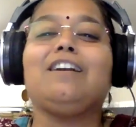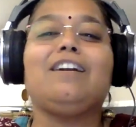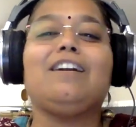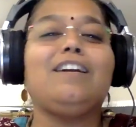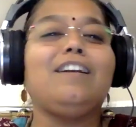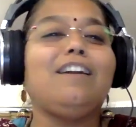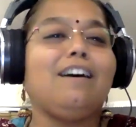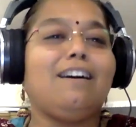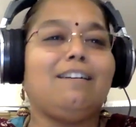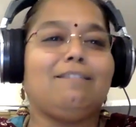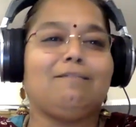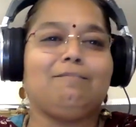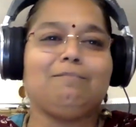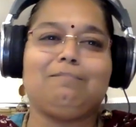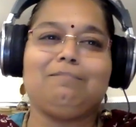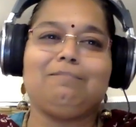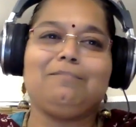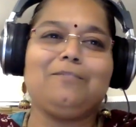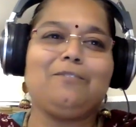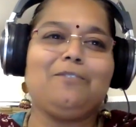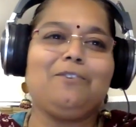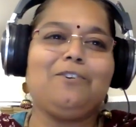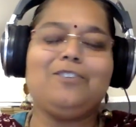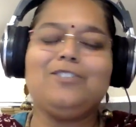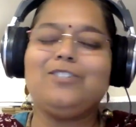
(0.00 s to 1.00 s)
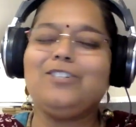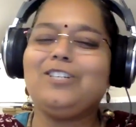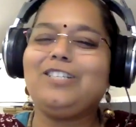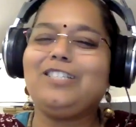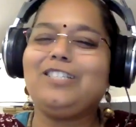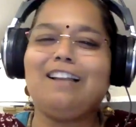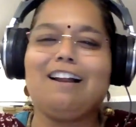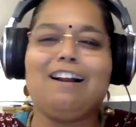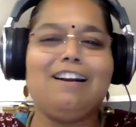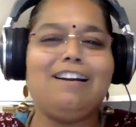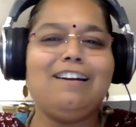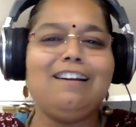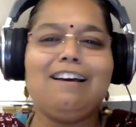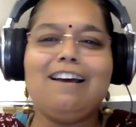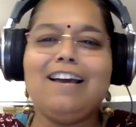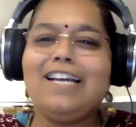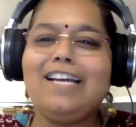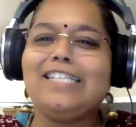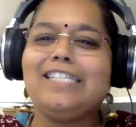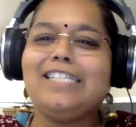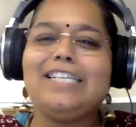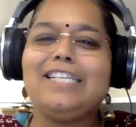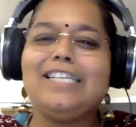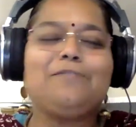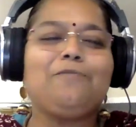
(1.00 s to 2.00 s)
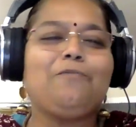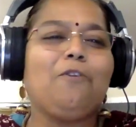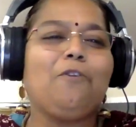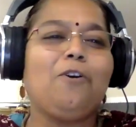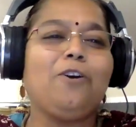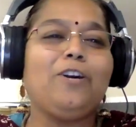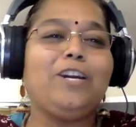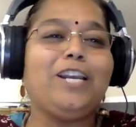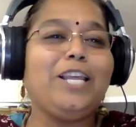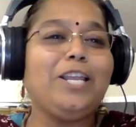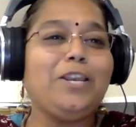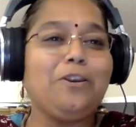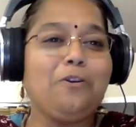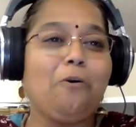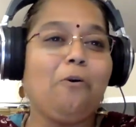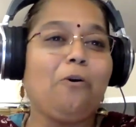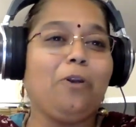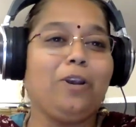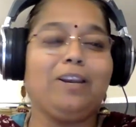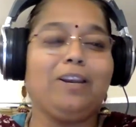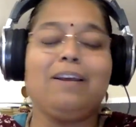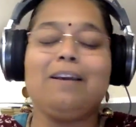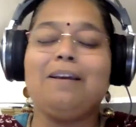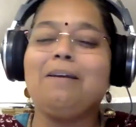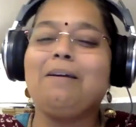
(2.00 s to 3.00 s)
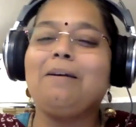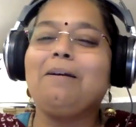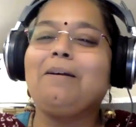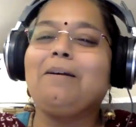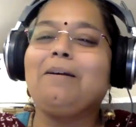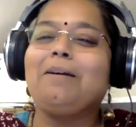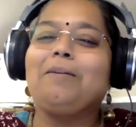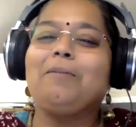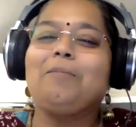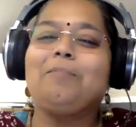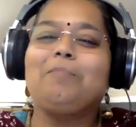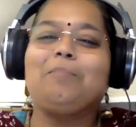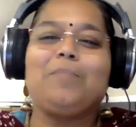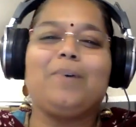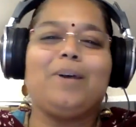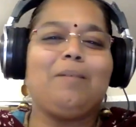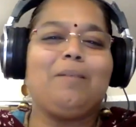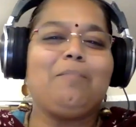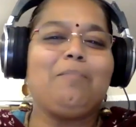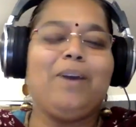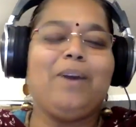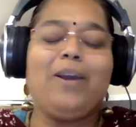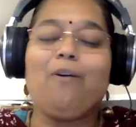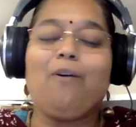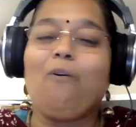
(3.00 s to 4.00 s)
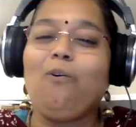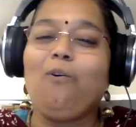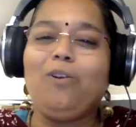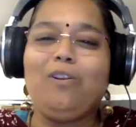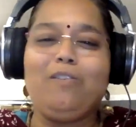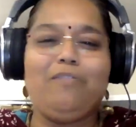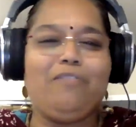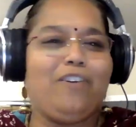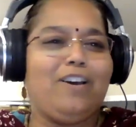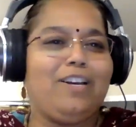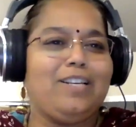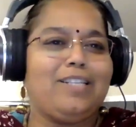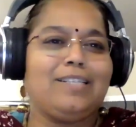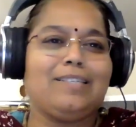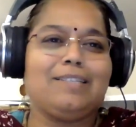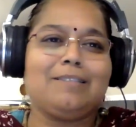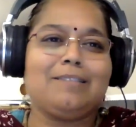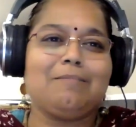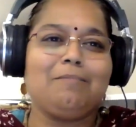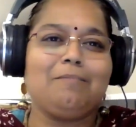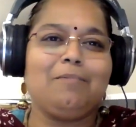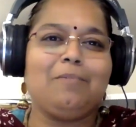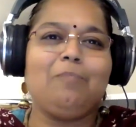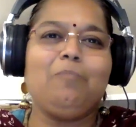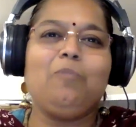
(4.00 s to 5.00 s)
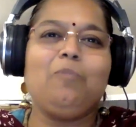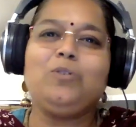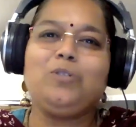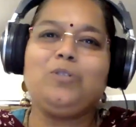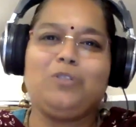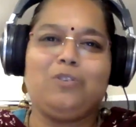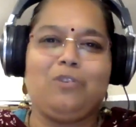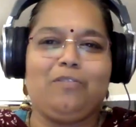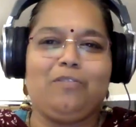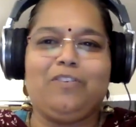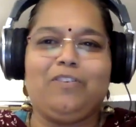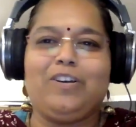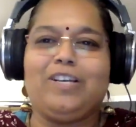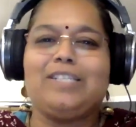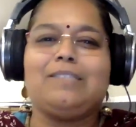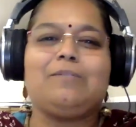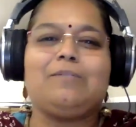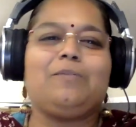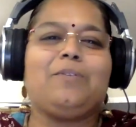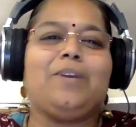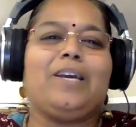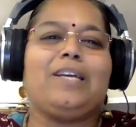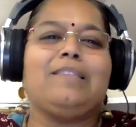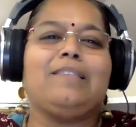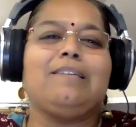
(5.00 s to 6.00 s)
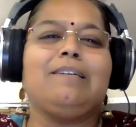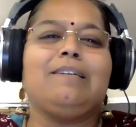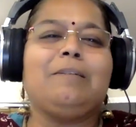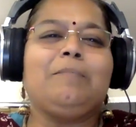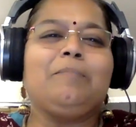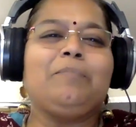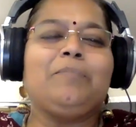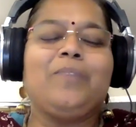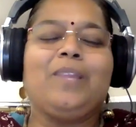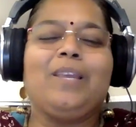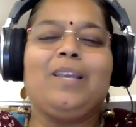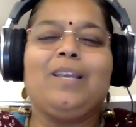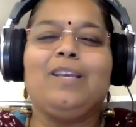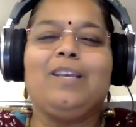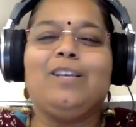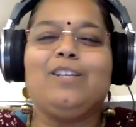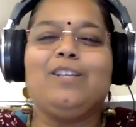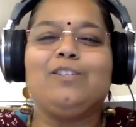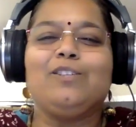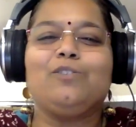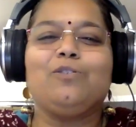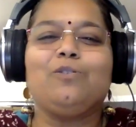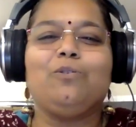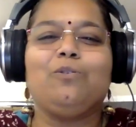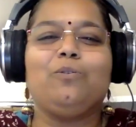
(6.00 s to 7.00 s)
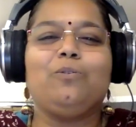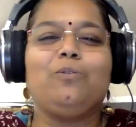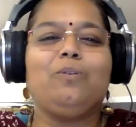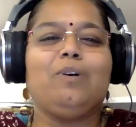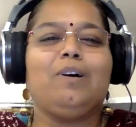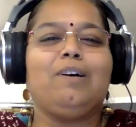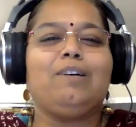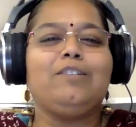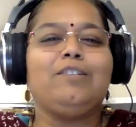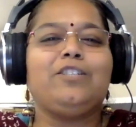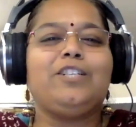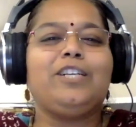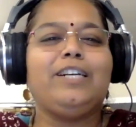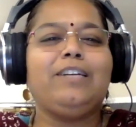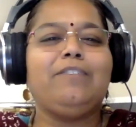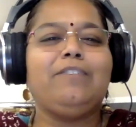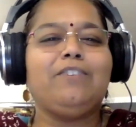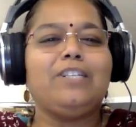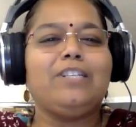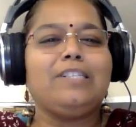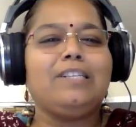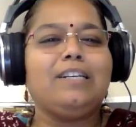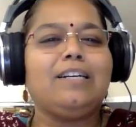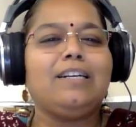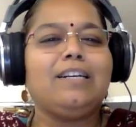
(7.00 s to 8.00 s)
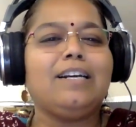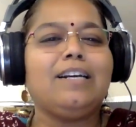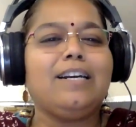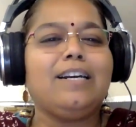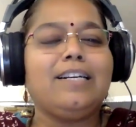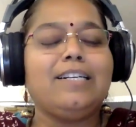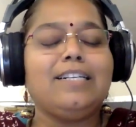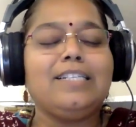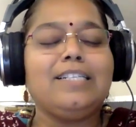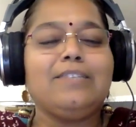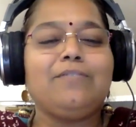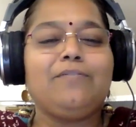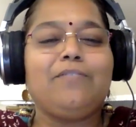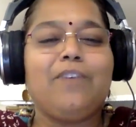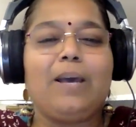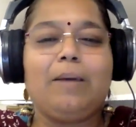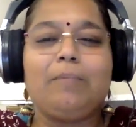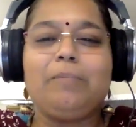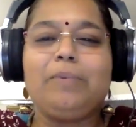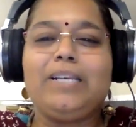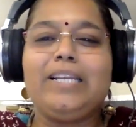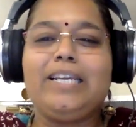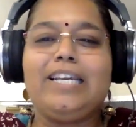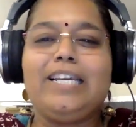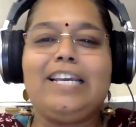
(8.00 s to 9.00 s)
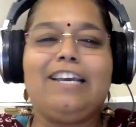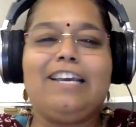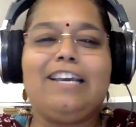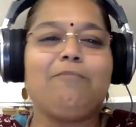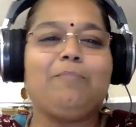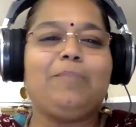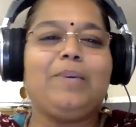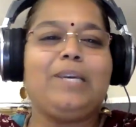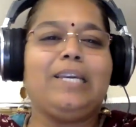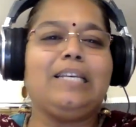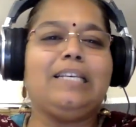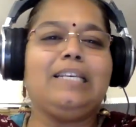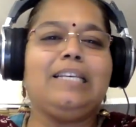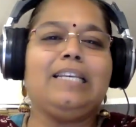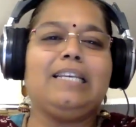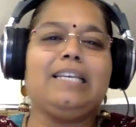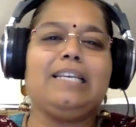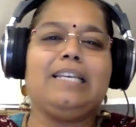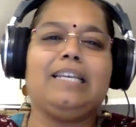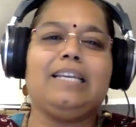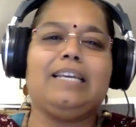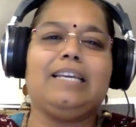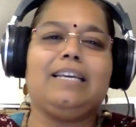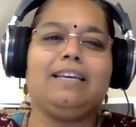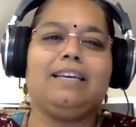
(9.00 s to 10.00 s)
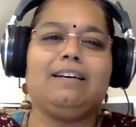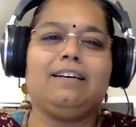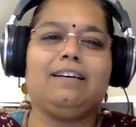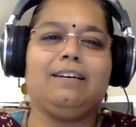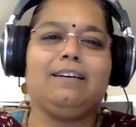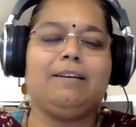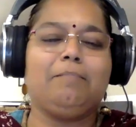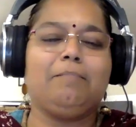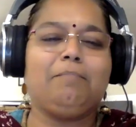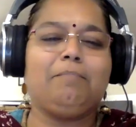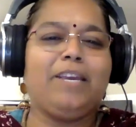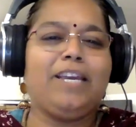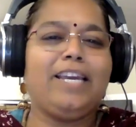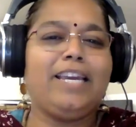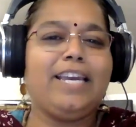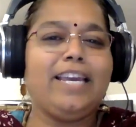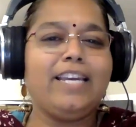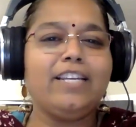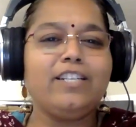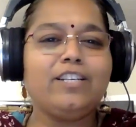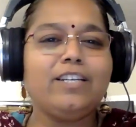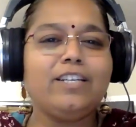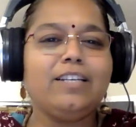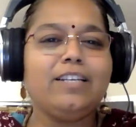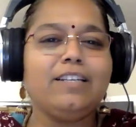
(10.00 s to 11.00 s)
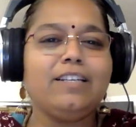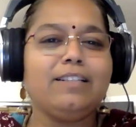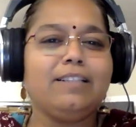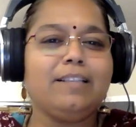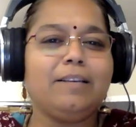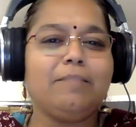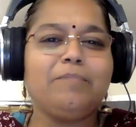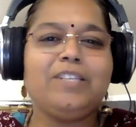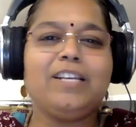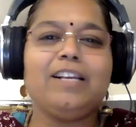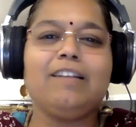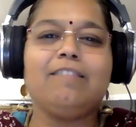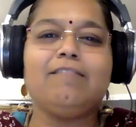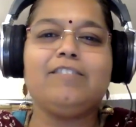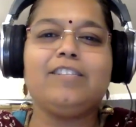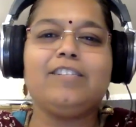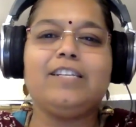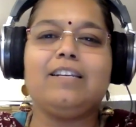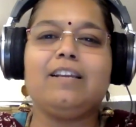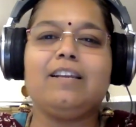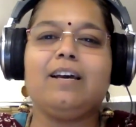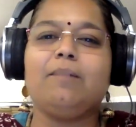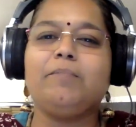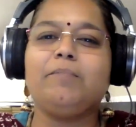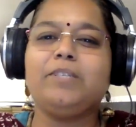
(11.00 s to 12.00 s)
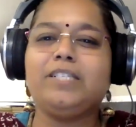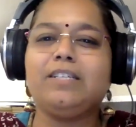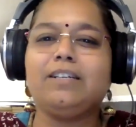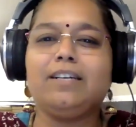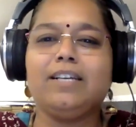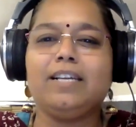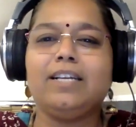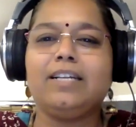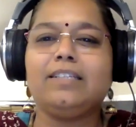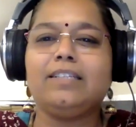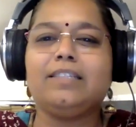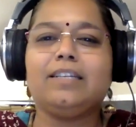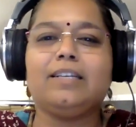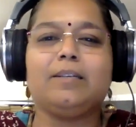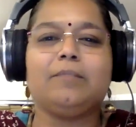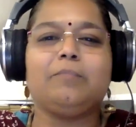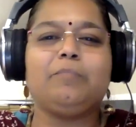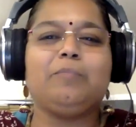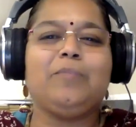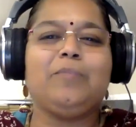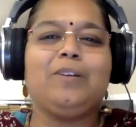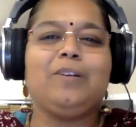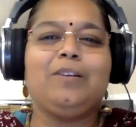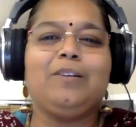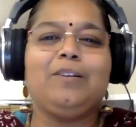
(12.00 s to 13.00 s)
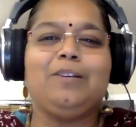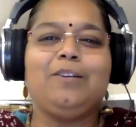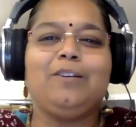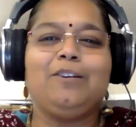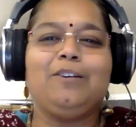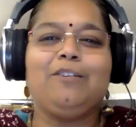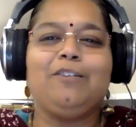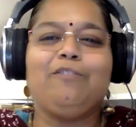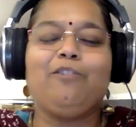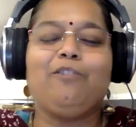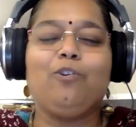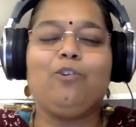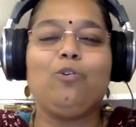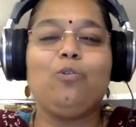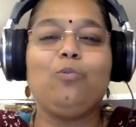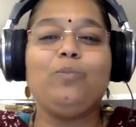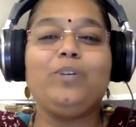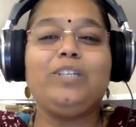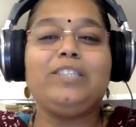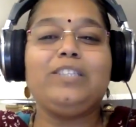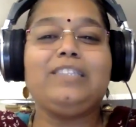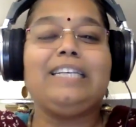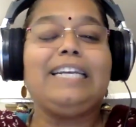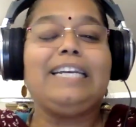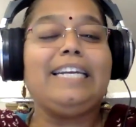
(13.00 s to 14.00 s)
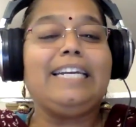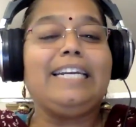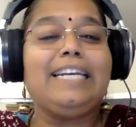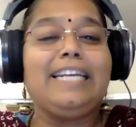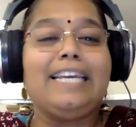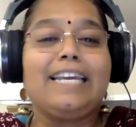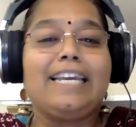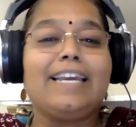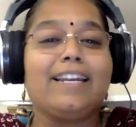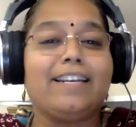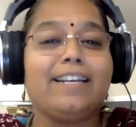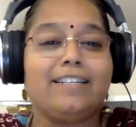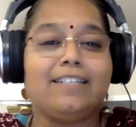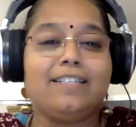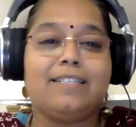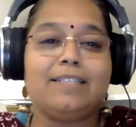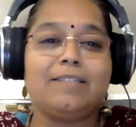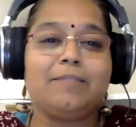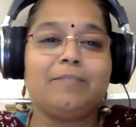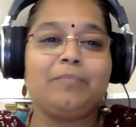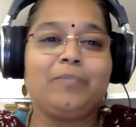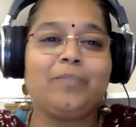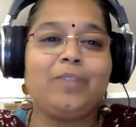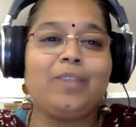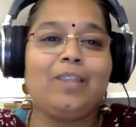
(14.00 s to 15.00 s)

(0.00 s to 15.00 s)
Anna, or just Anna as he is fondly known by all of us, most of us rather. So Srinivasan Anna and his family have been engaging themselves in Nama Sankirtanam for over 3 decades,